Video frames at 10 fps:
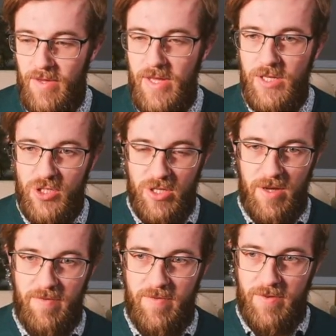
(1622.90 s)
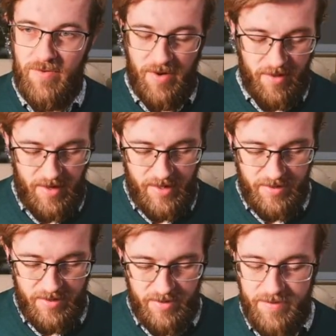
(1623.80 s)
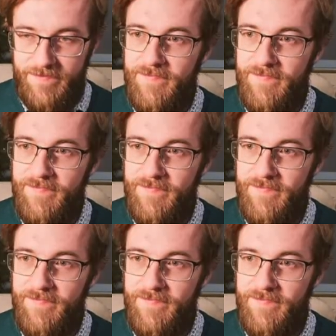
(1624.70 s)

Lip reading: each of the trailheads.